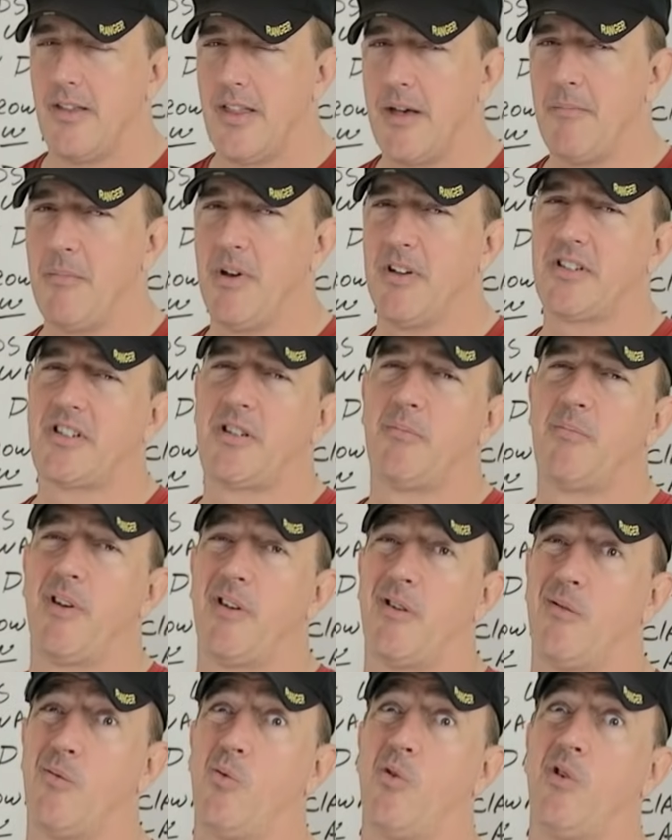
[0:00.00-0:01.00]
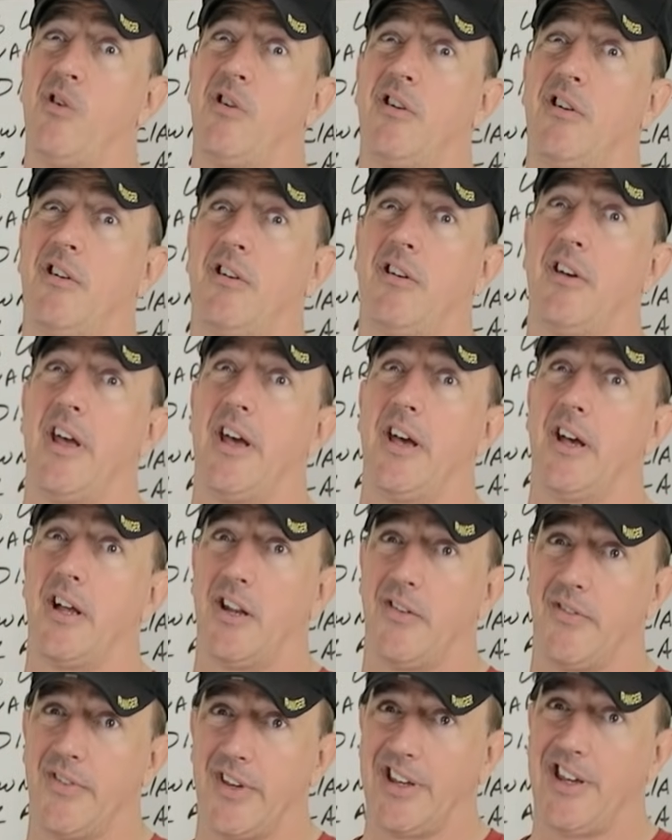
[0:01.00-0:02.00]
That must have been one hell
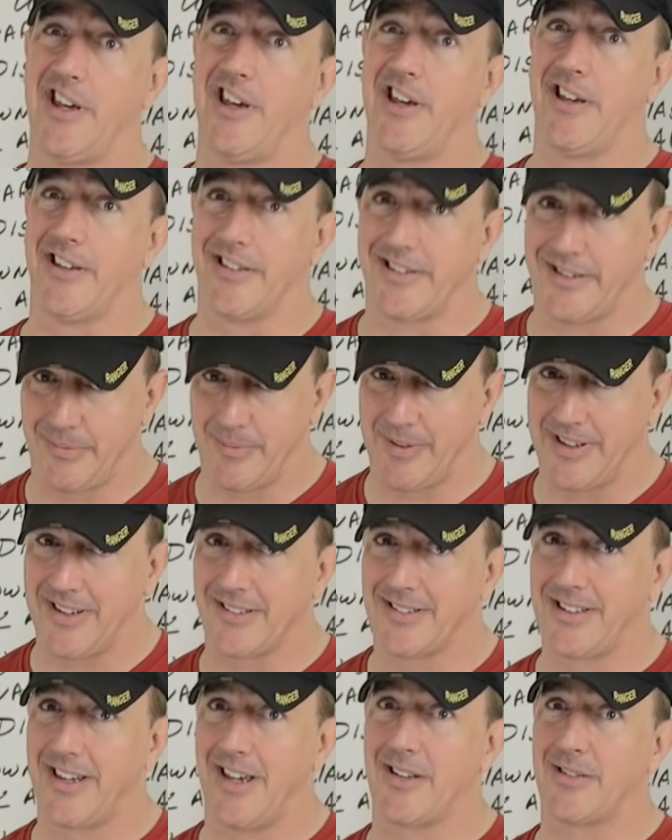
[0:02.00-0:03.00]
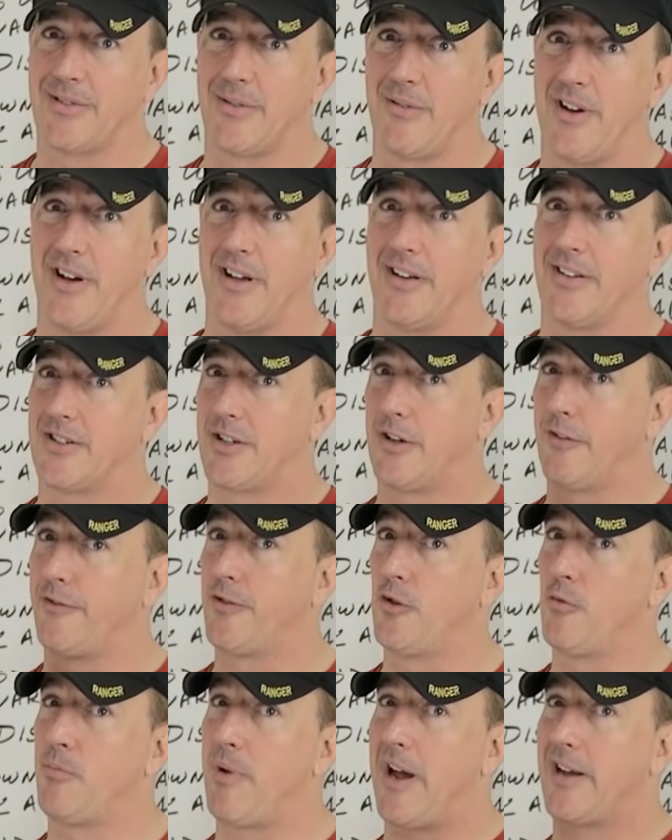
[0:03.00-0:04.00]
of a kiss, because guess what? She
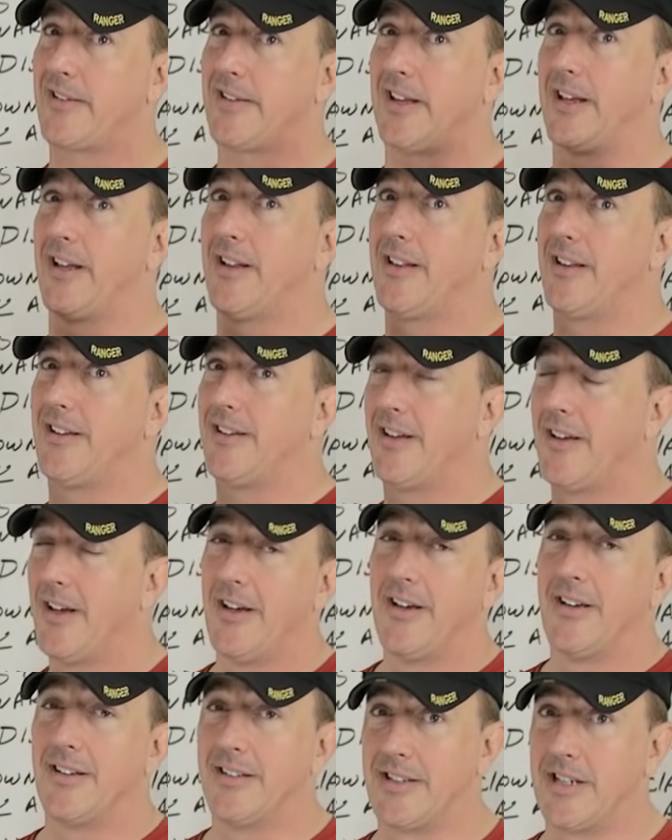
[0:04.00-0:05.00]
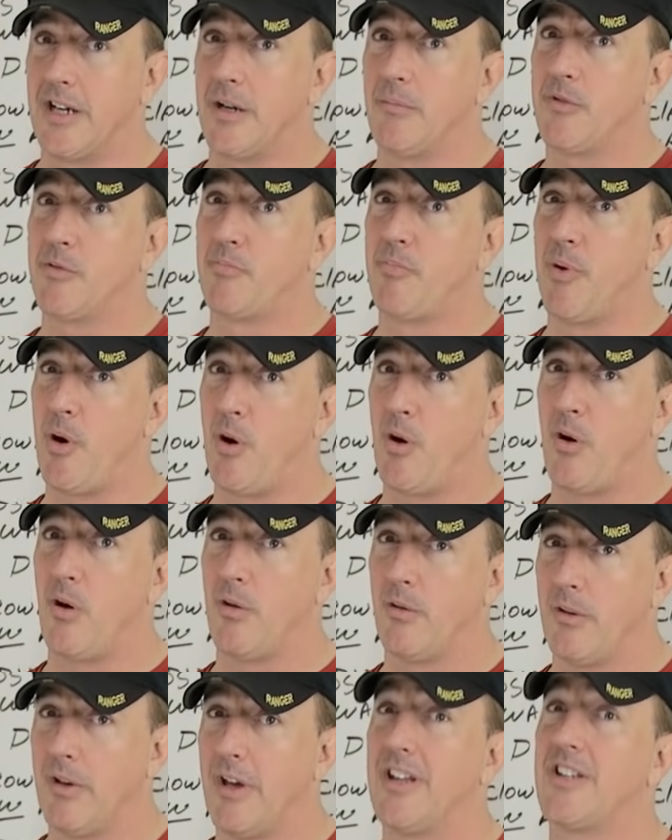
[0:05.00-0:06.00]
flew back to England, dumped
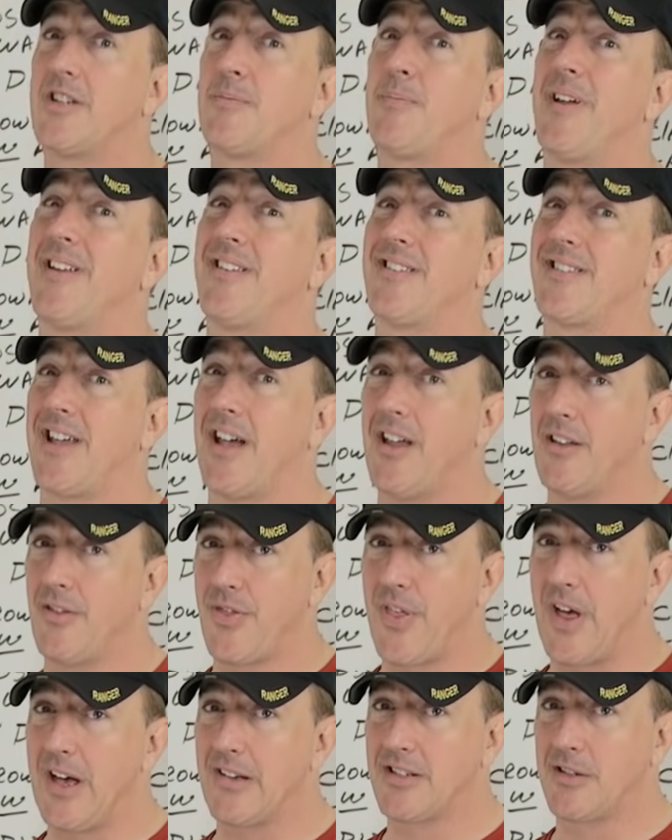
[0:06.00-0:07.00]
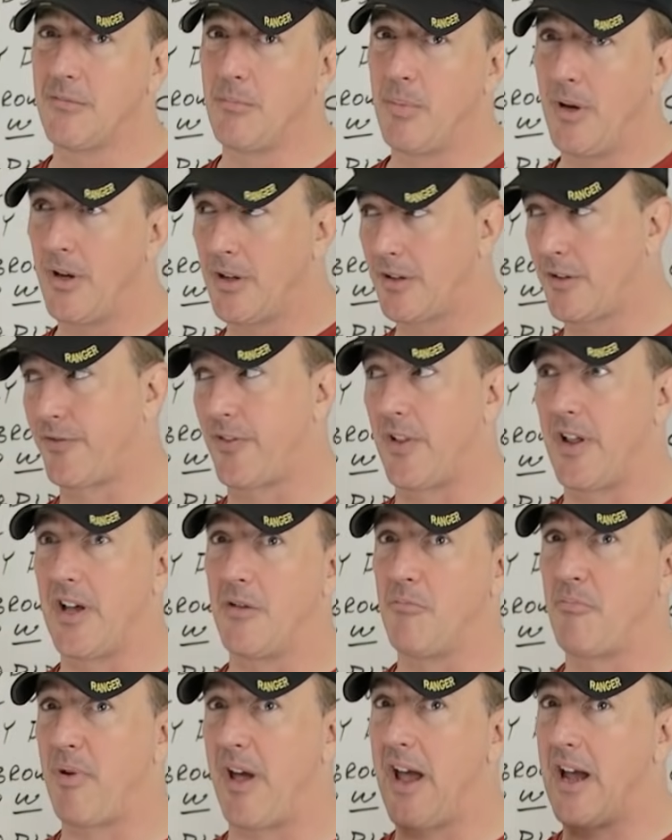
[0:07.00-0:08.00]
Paul, and spent 10,000 bucks
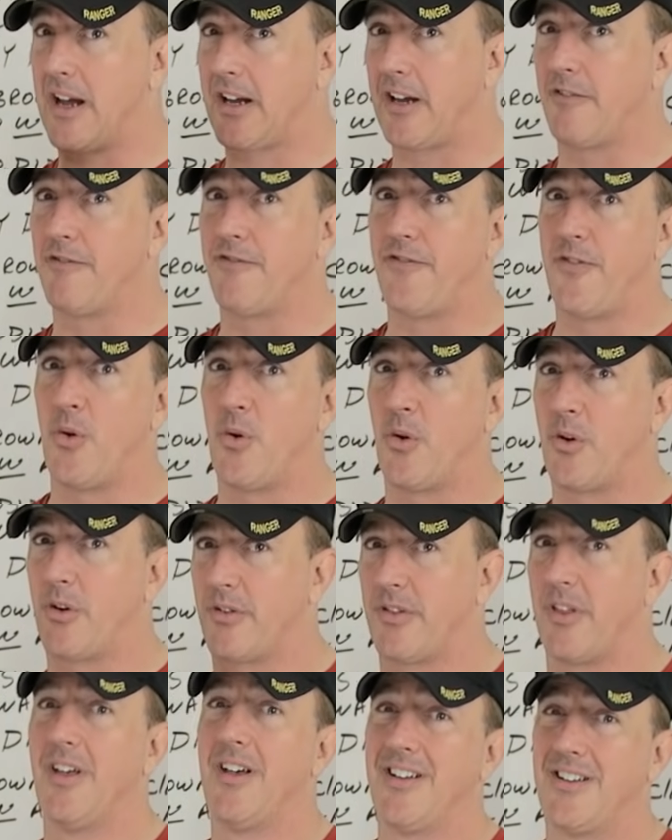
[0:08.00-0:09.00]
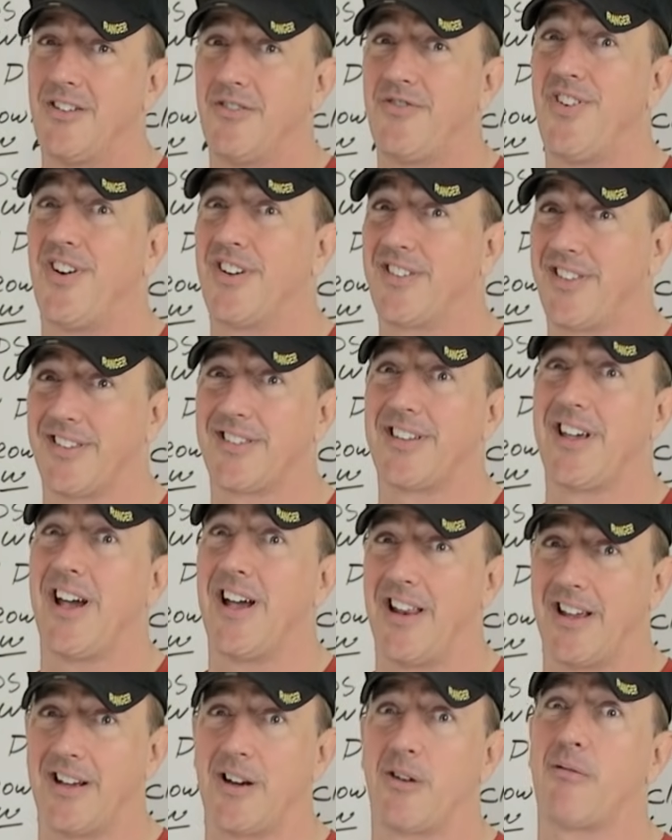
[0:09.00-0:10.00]
flying back and forth to f*** this guy
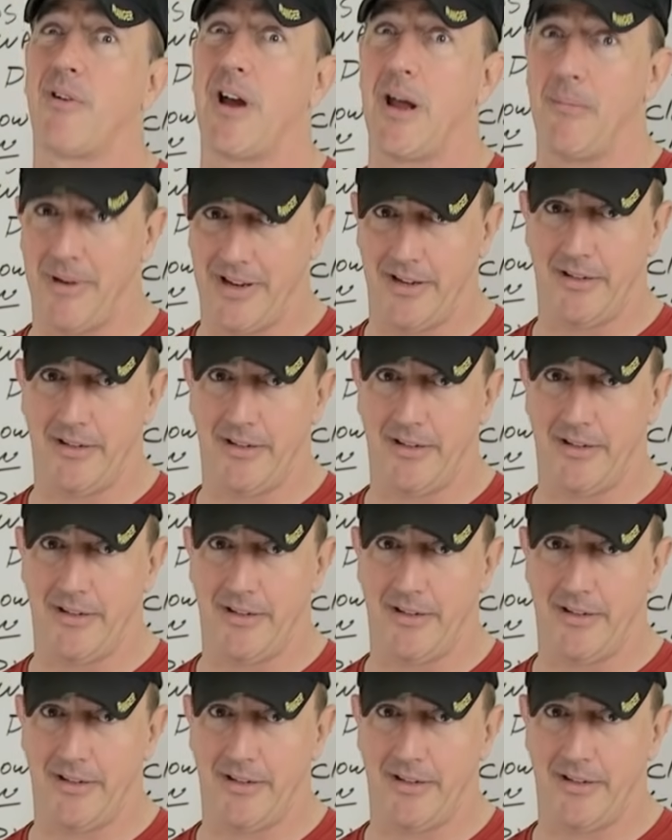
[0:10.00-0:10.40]
like a rabbit.